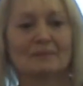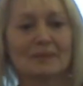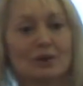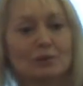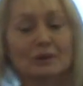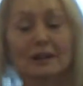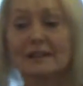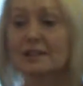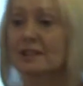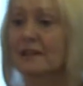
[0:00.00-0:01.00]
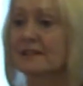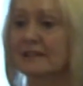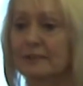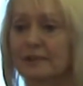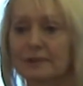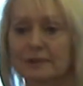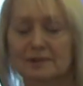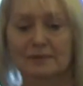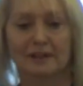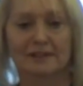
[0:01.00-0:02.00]
Who would like to share something? Who
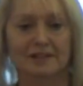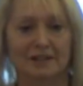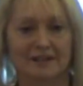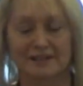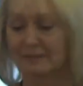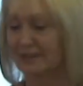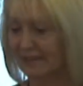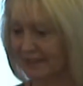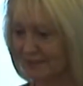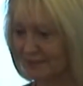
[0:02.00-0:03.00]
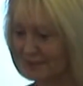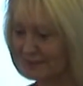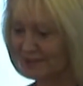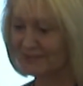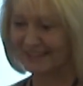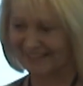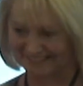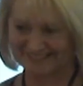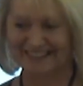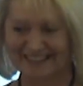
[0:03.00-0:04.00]
else would like to share something? Thank you very much for that.
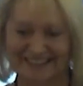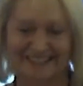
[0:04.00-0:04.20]
Yeah.